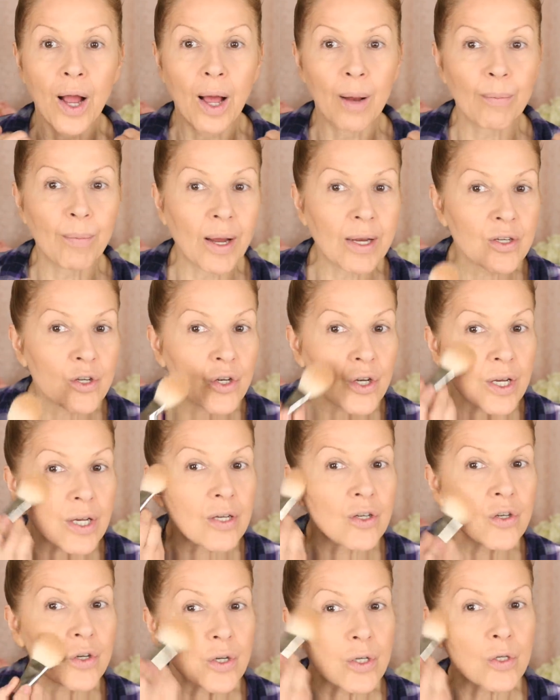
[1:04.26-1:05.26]
on my
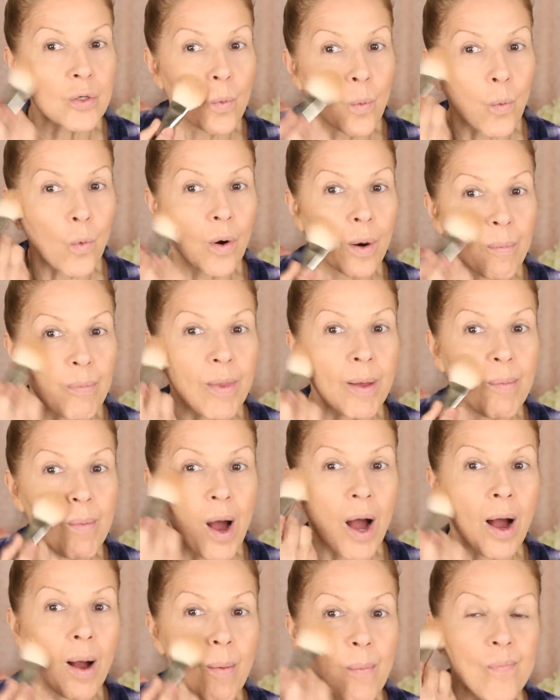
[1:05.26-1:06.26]
cheeks just to warm them
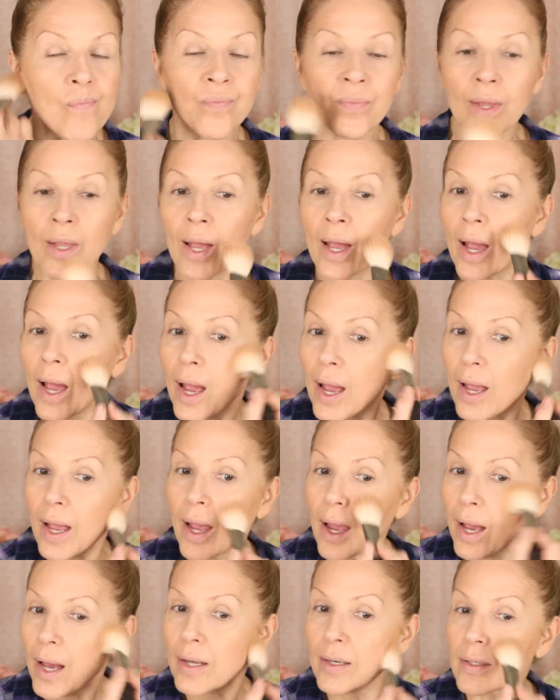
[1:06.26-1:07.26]
up.
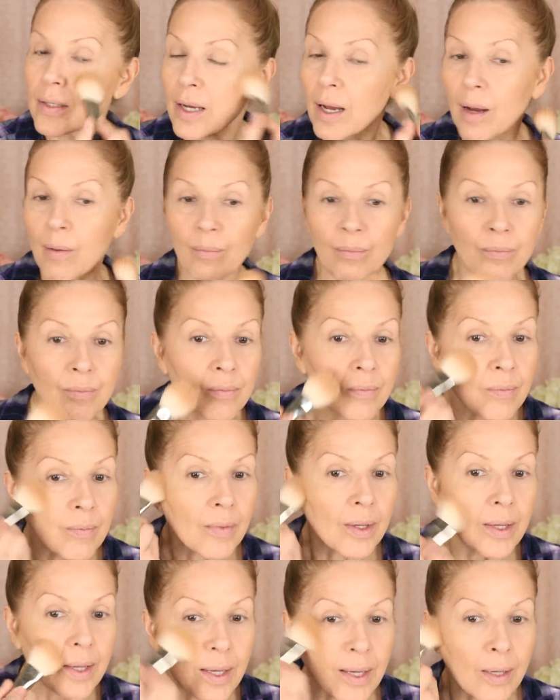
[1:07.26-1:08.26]
And um,
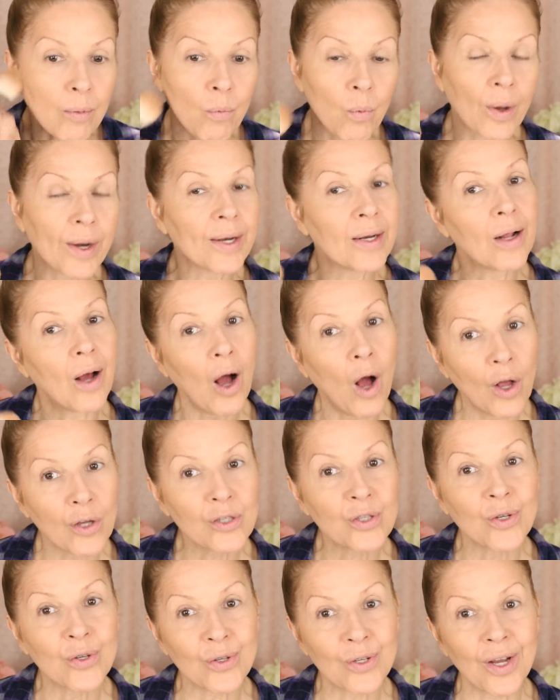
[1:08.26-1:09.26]
it, what it
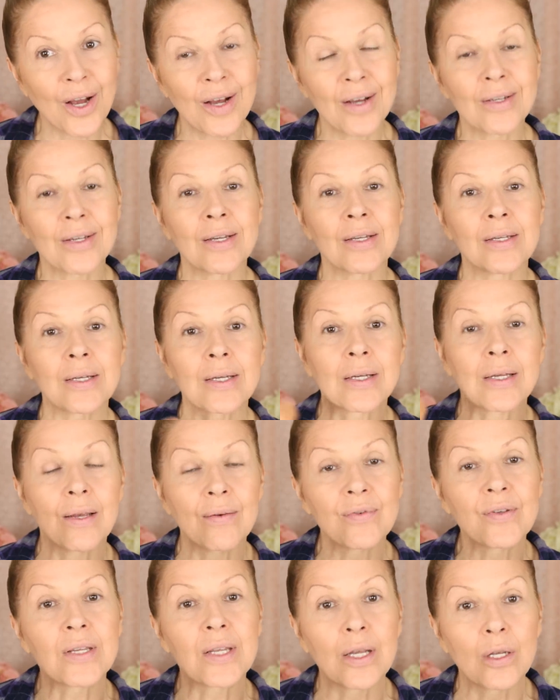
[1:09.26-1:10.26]
also does is it
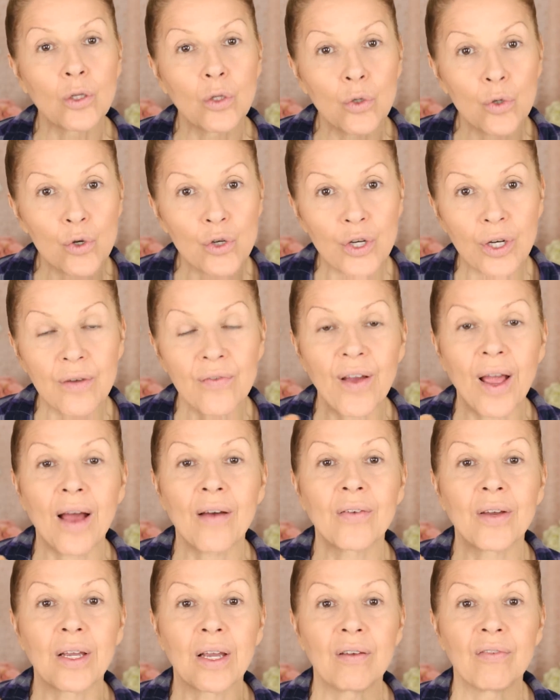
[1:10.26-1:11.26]
gives the illusion of
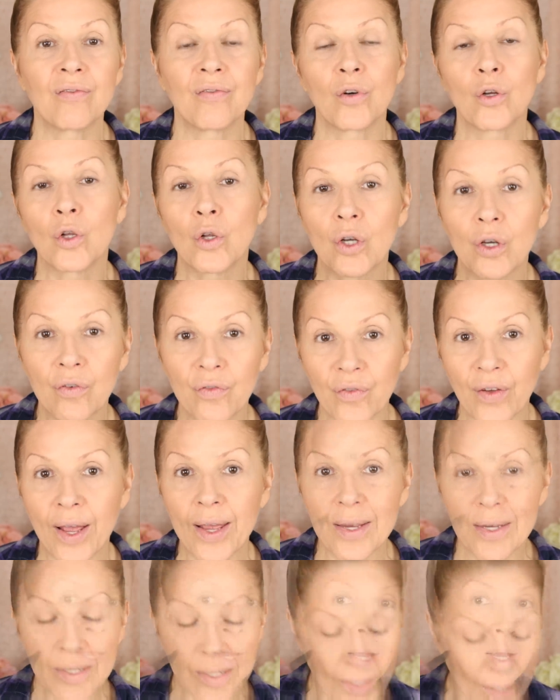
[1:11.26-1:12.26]
having a fuller
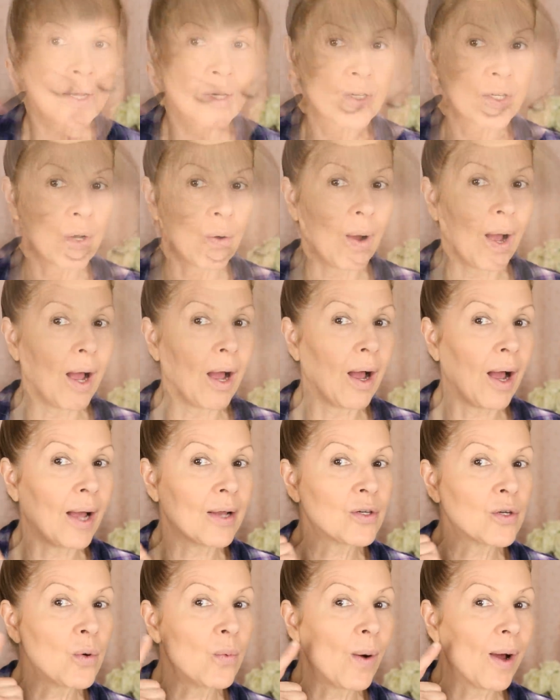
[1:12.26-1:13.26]
face. So uh, I
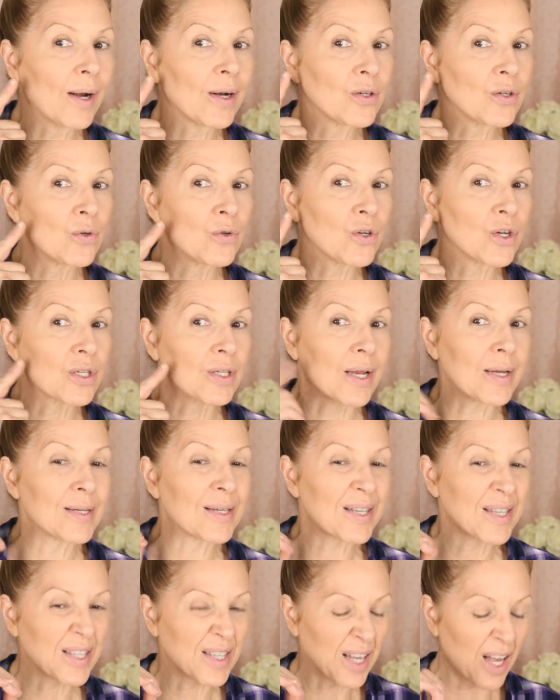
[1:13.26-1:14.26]
do want to do just a
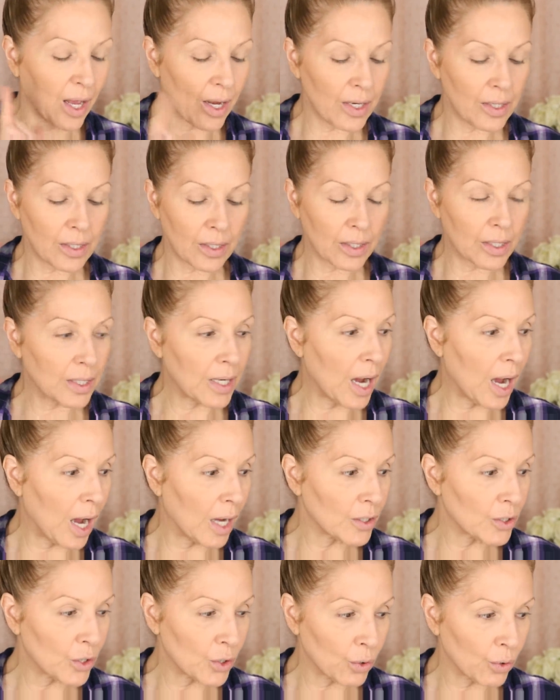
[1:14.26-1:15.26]
slight
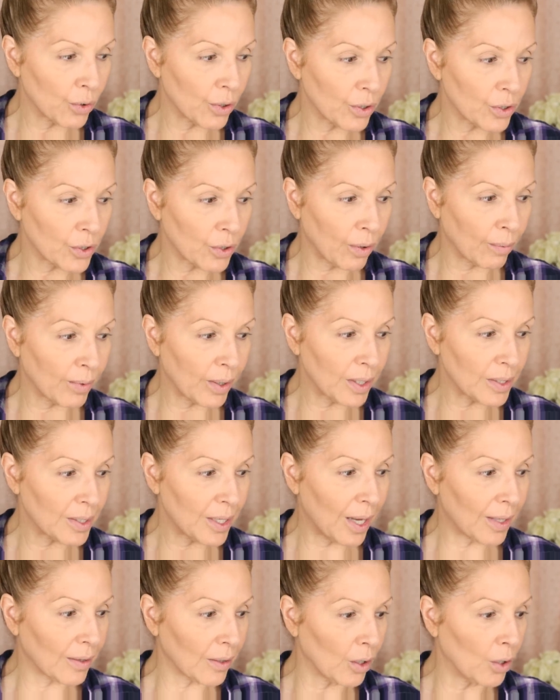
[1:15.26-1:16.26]
contour. So I'm going to
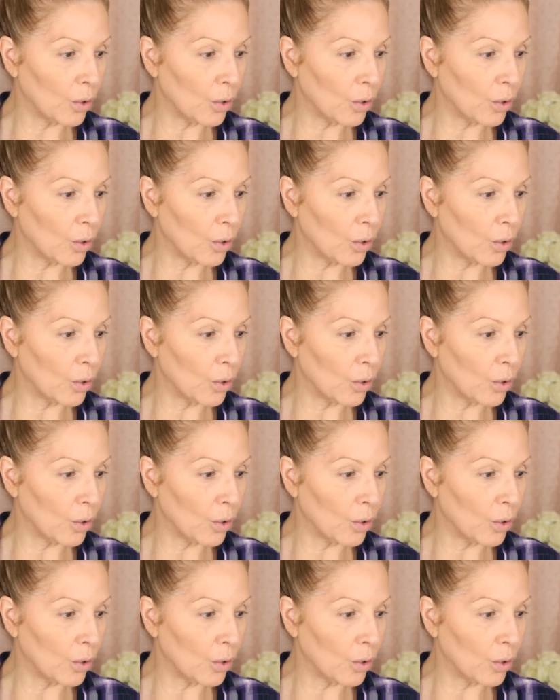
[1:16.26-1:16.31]
take the